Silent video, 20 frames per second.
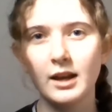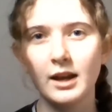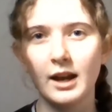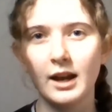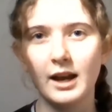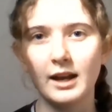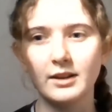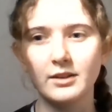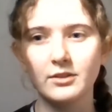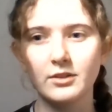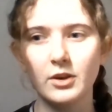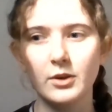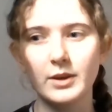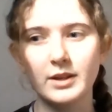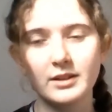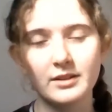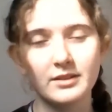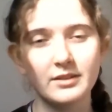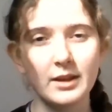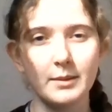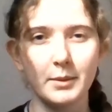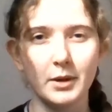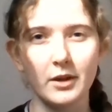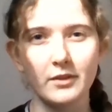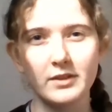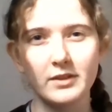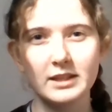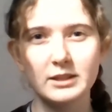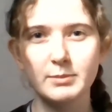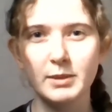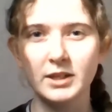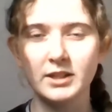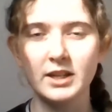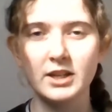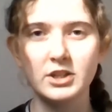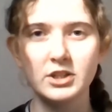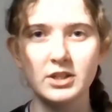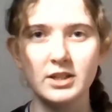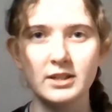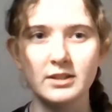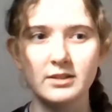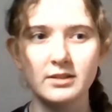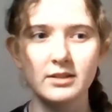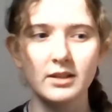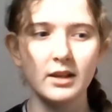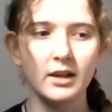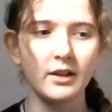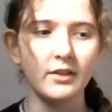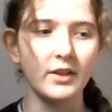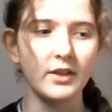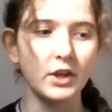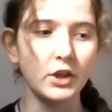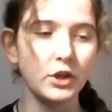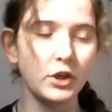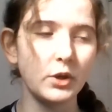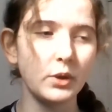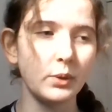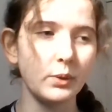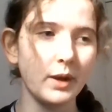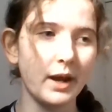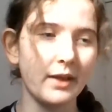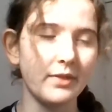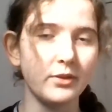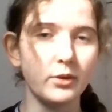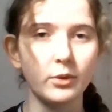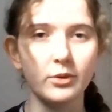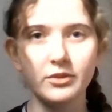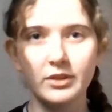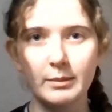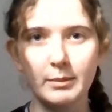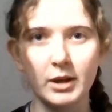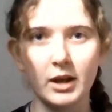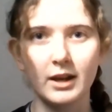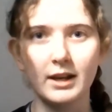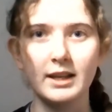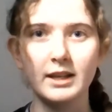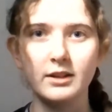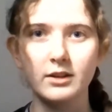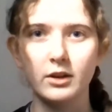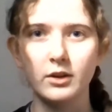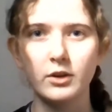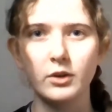And so in a seminar, the expectation is that you and your seminar leader,